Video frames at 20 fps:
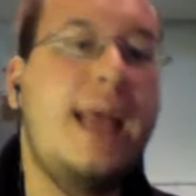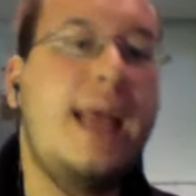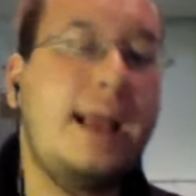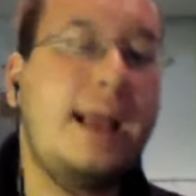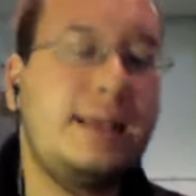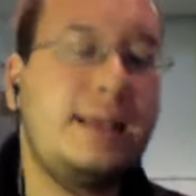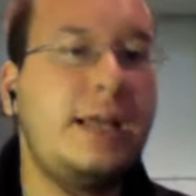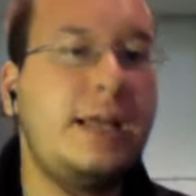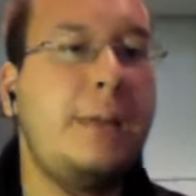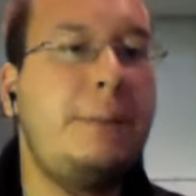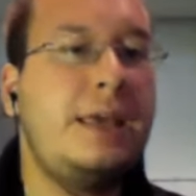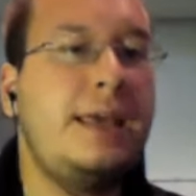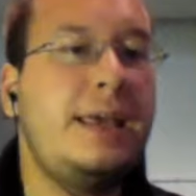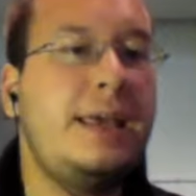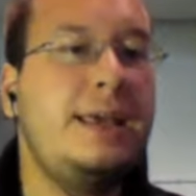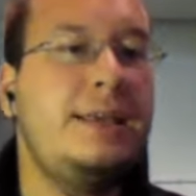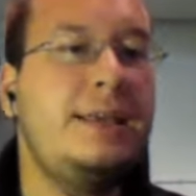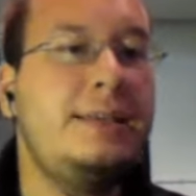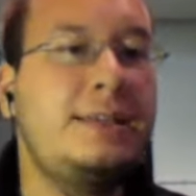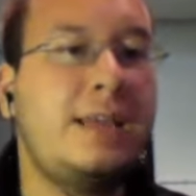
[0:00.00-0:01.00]
Next up
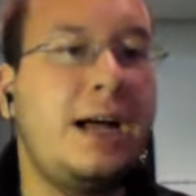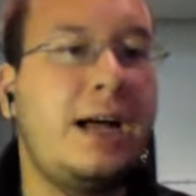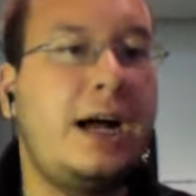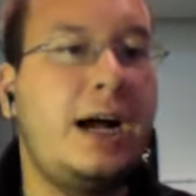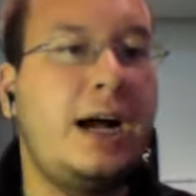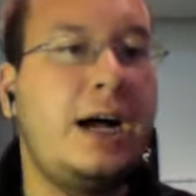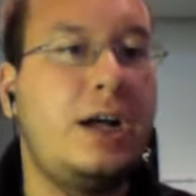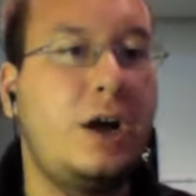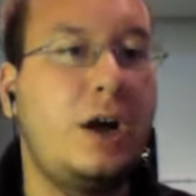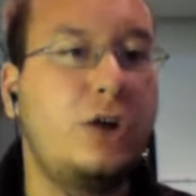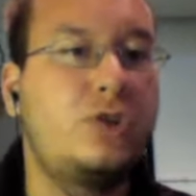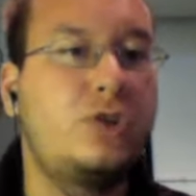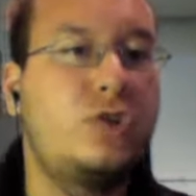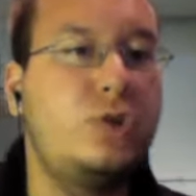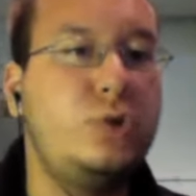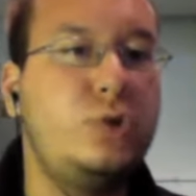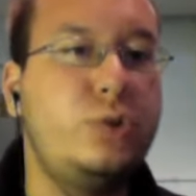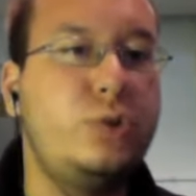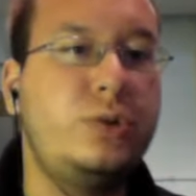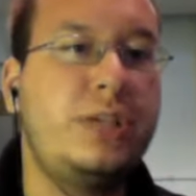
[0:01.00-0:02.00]
is uh, our
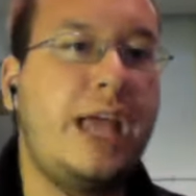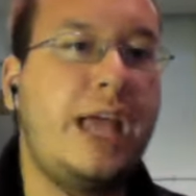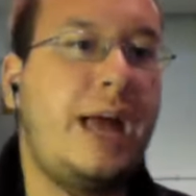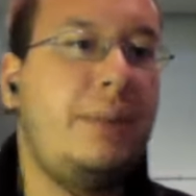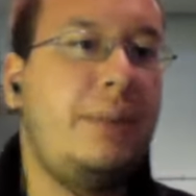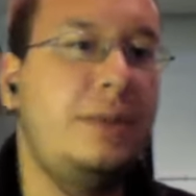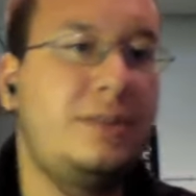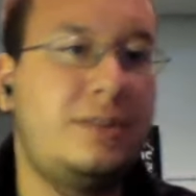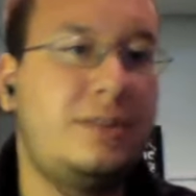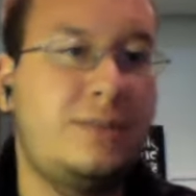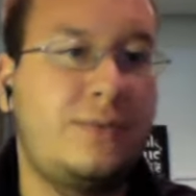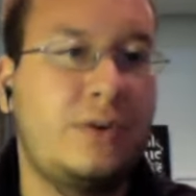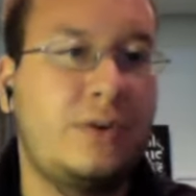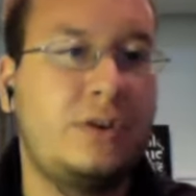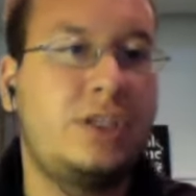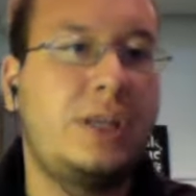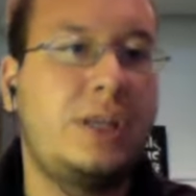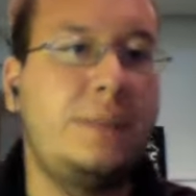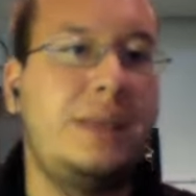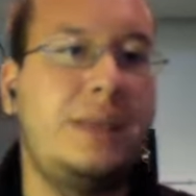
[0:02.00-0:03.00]
two new tablets.
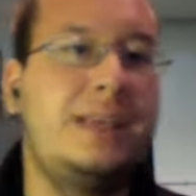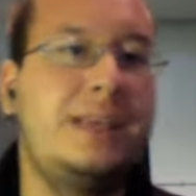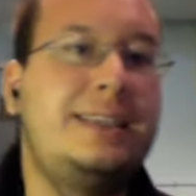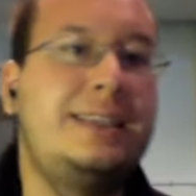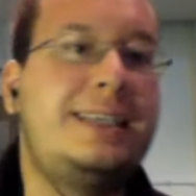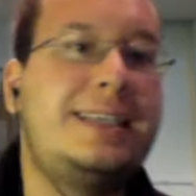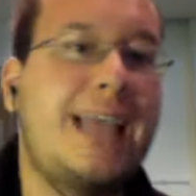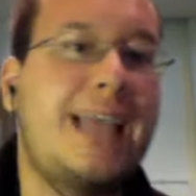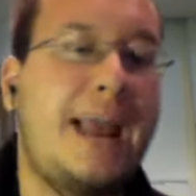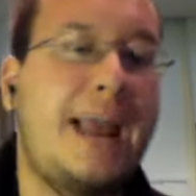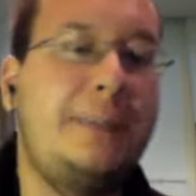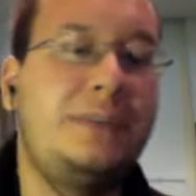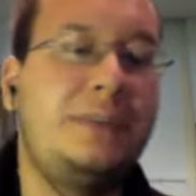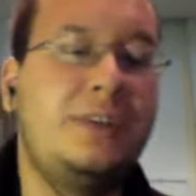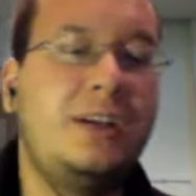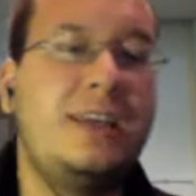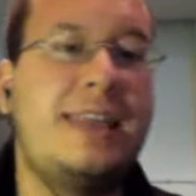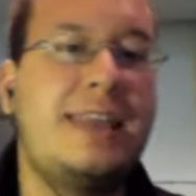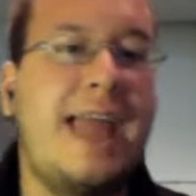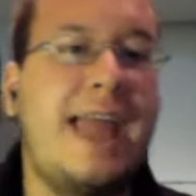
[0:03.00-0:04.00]
First up is the
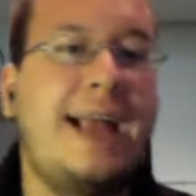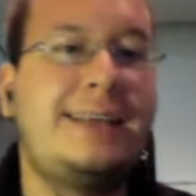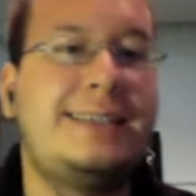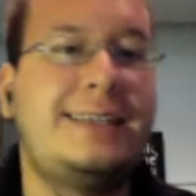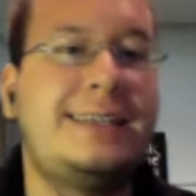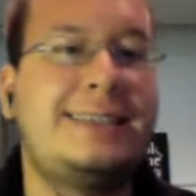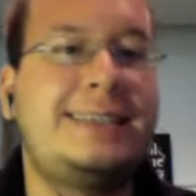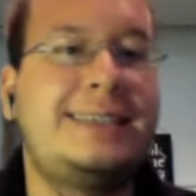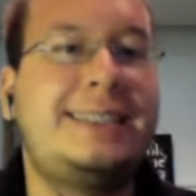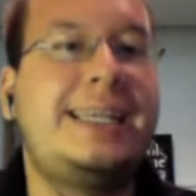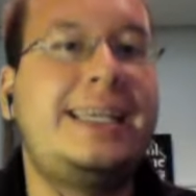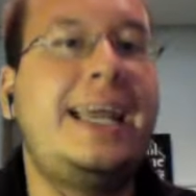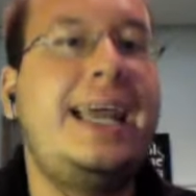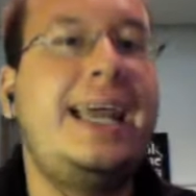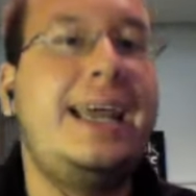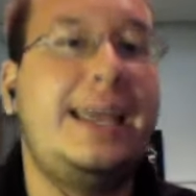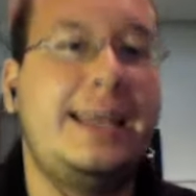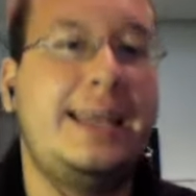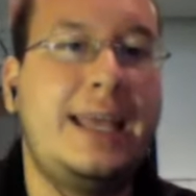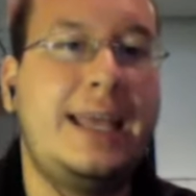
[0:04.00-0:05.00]
Samsung Nexus
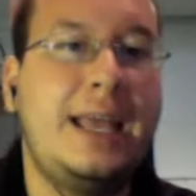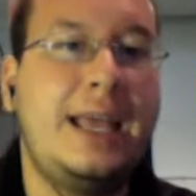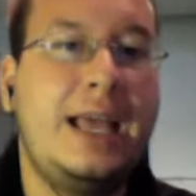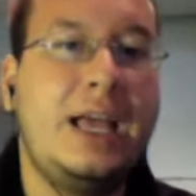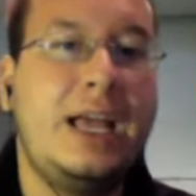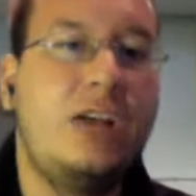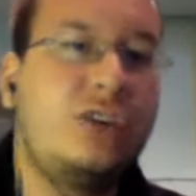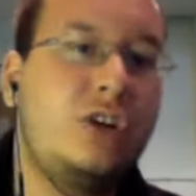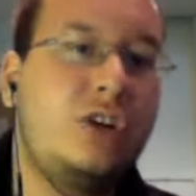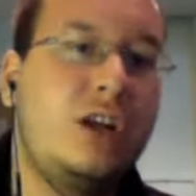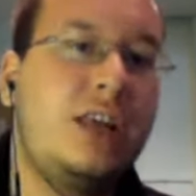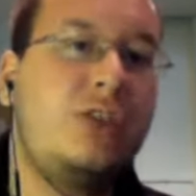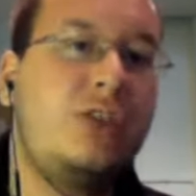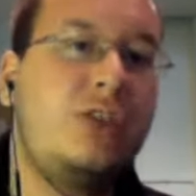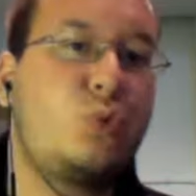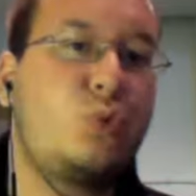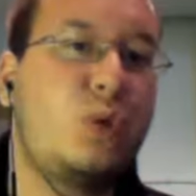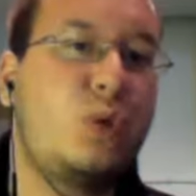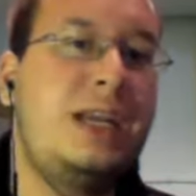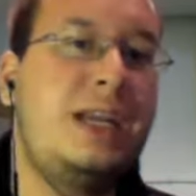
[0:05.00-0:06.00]
10. Starting
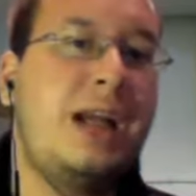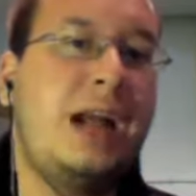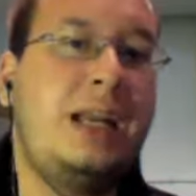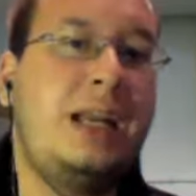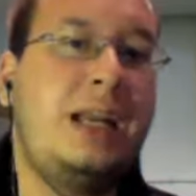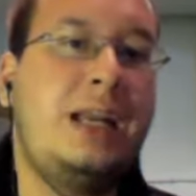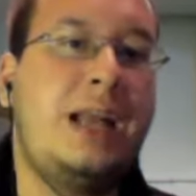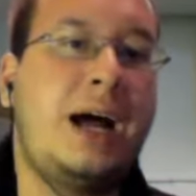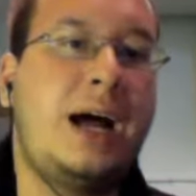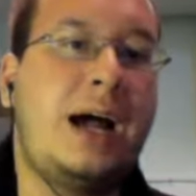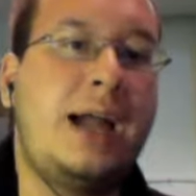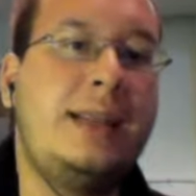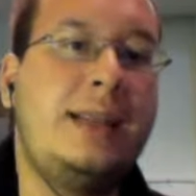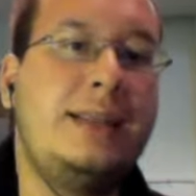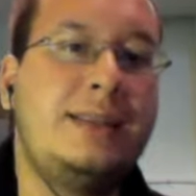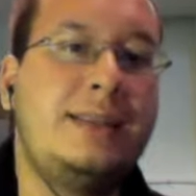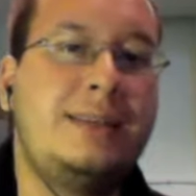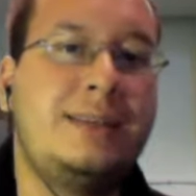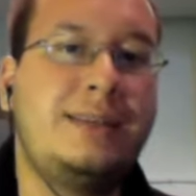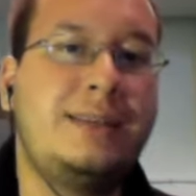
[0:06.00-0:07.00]
at
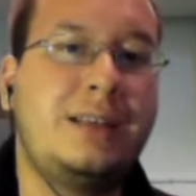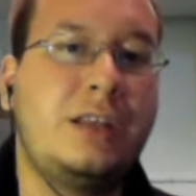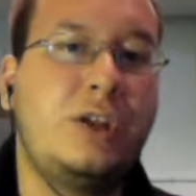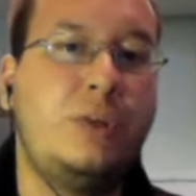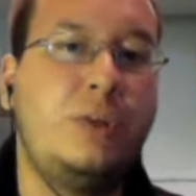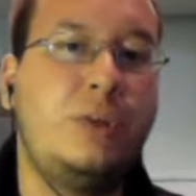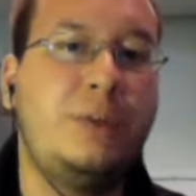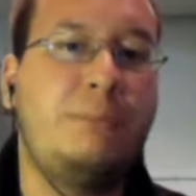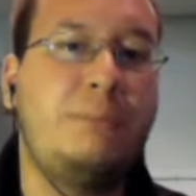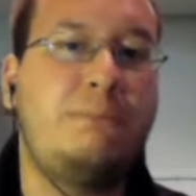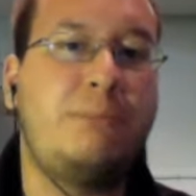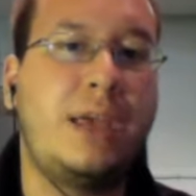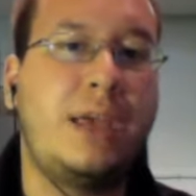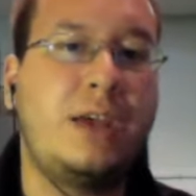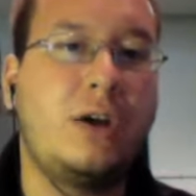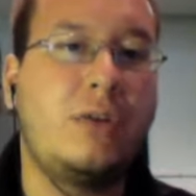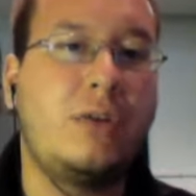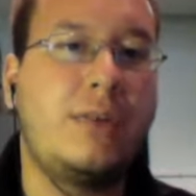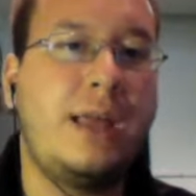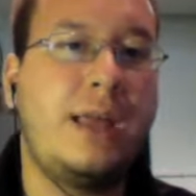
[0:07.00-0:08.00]
$399, this is a little bit
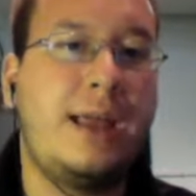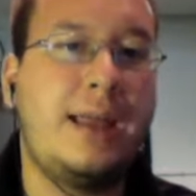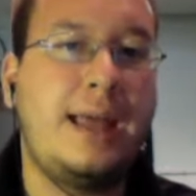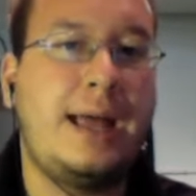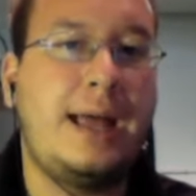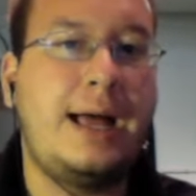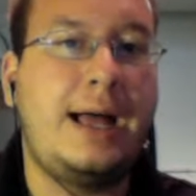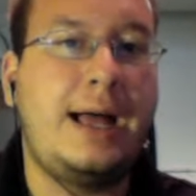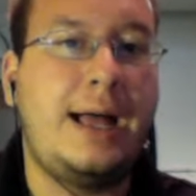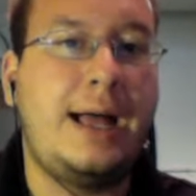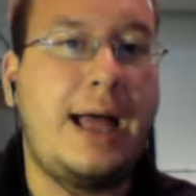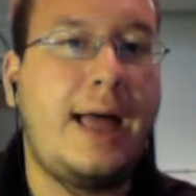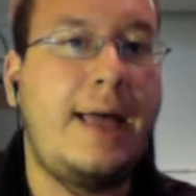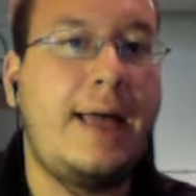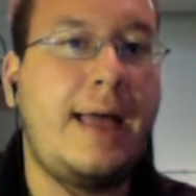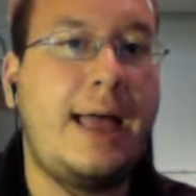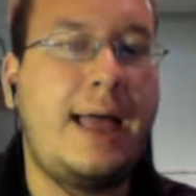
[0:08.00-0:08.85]
bigger than uh,